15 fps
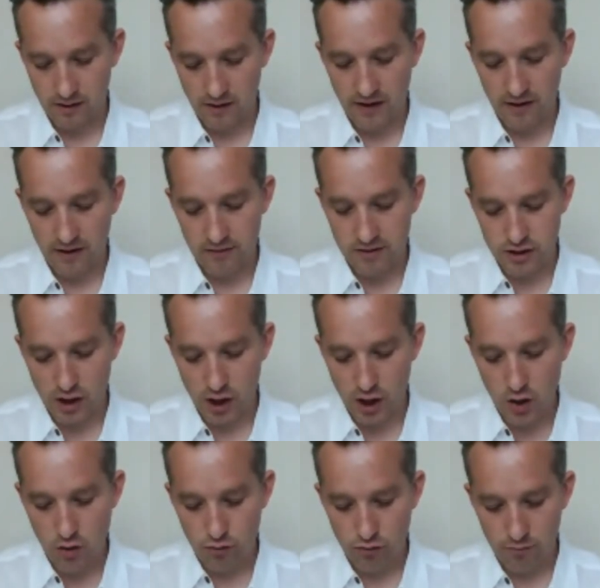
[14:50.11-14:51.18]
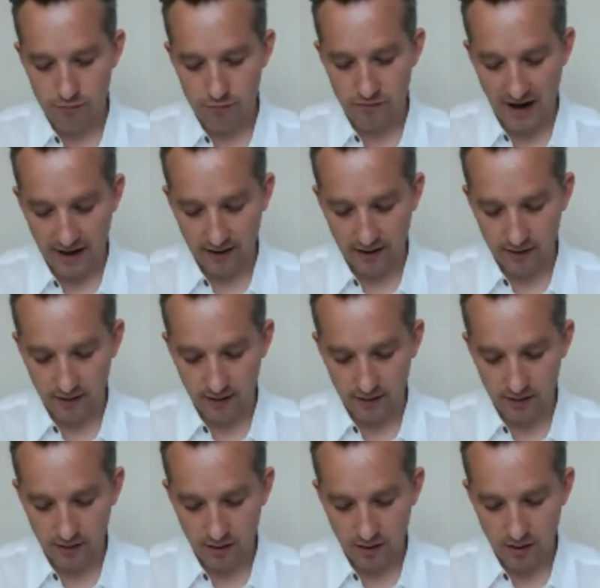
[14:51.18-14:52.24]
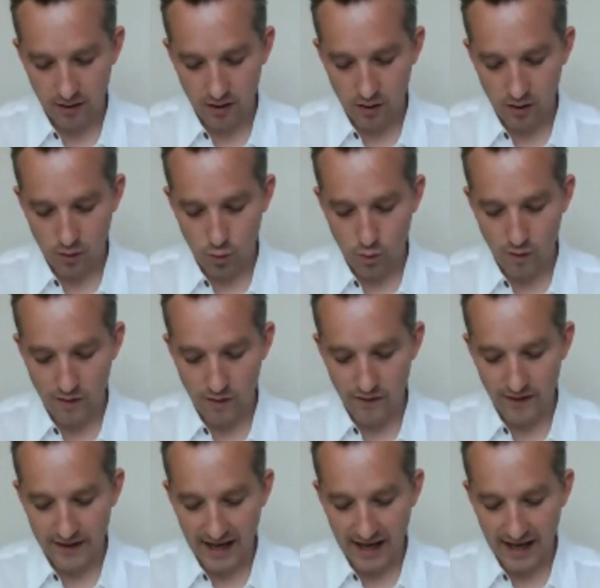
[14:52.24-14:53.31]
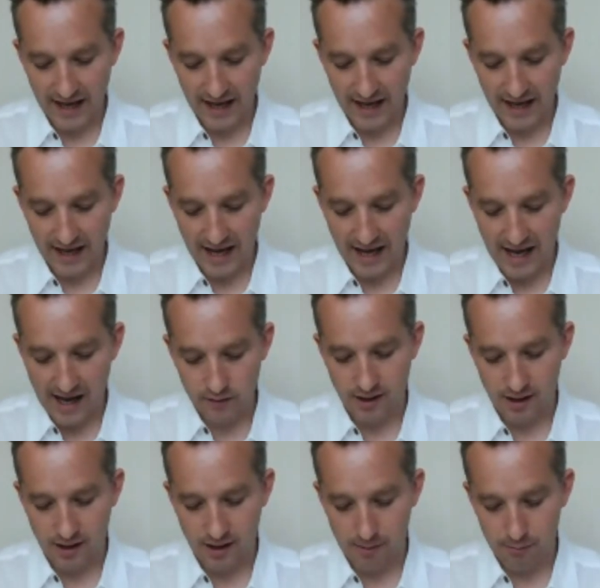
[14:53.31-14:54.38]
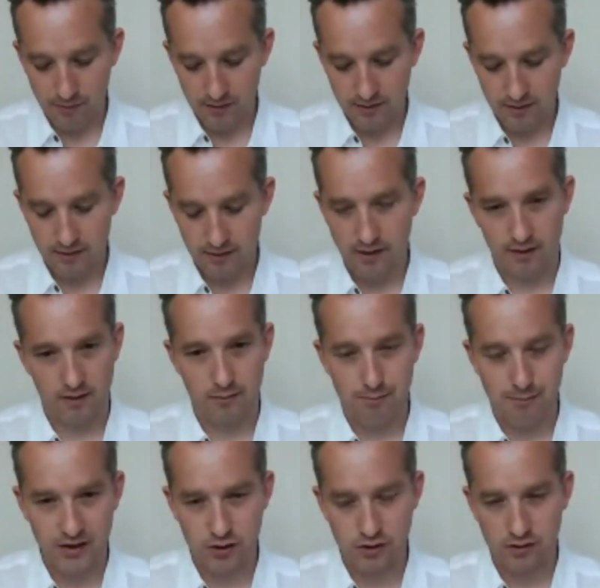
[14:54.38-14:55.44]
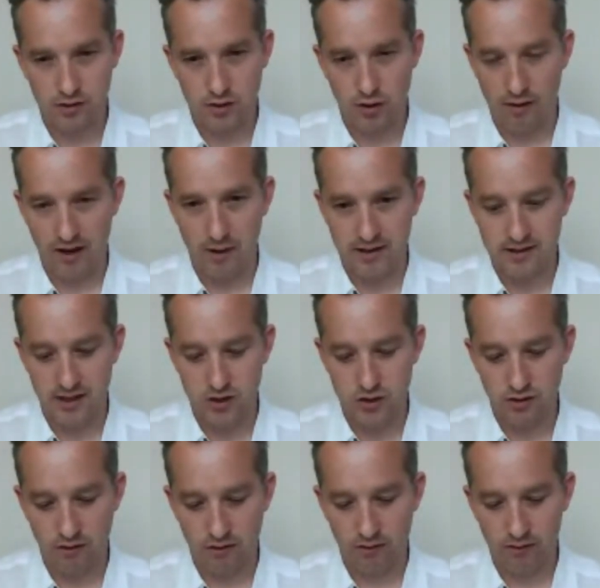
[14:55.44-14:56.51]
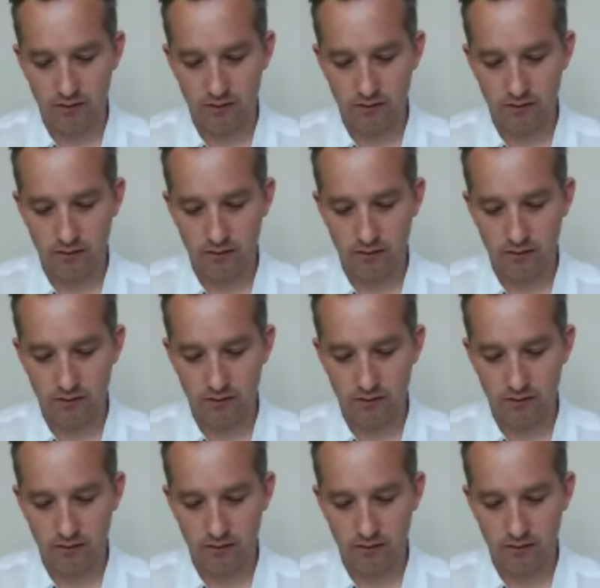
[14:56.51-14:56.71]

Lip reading: that there is no room for anger when the outcome doesn't match yours.